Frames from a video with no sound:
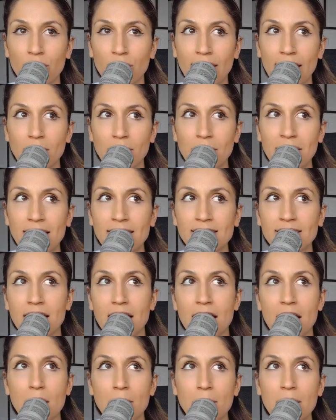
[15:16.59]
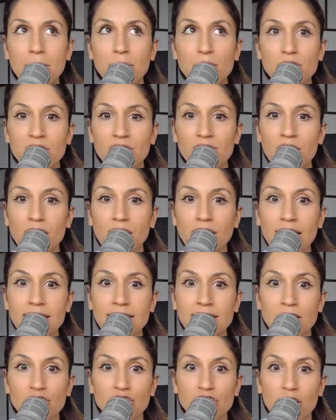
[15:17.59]
Okay. Because people's
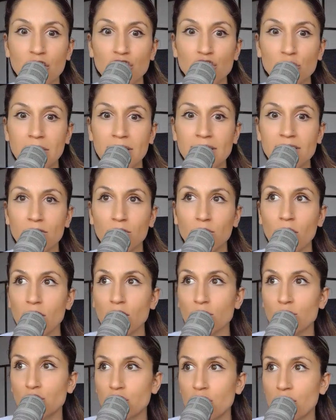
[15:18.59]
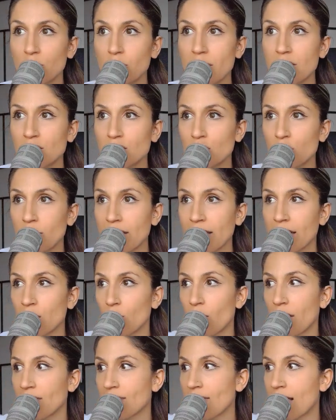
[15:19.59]
feelings and judgments of what you should be doing and
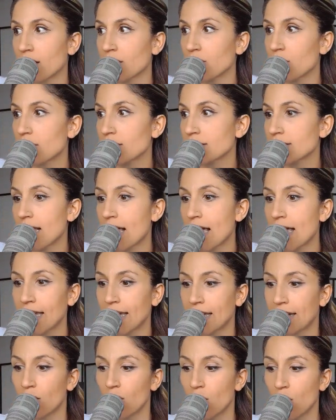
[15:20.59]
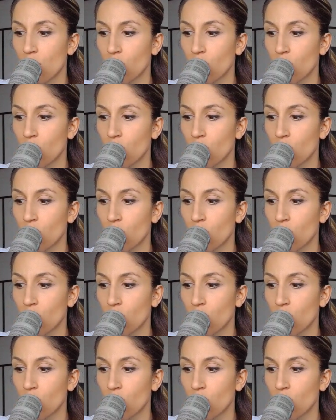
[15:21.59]
what that looks like and